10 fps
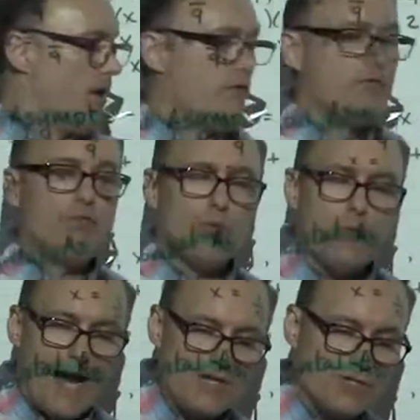For
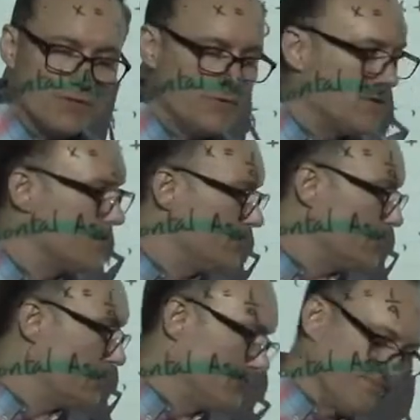rational
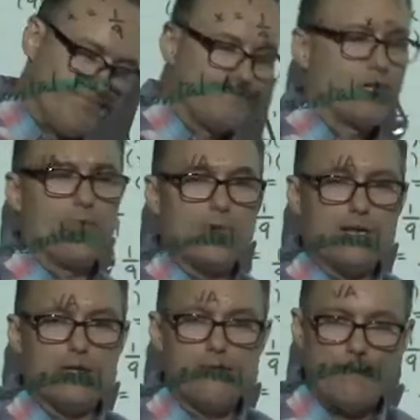functions, we get a
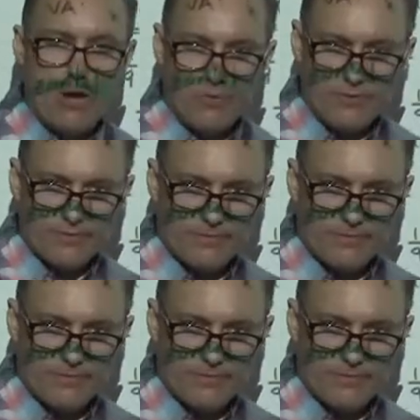little bit of both.